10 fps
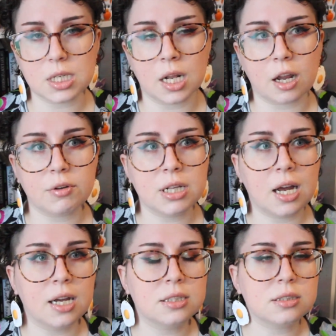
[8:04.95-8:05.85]
And I
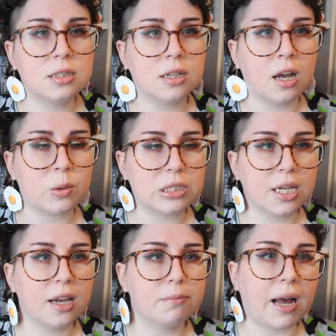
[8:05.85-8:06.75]
realized I was
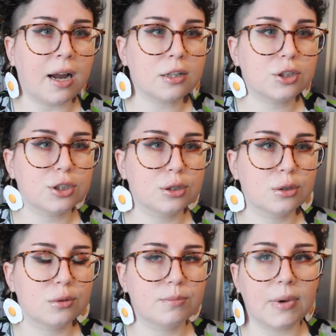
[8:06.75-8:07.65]
thinking back to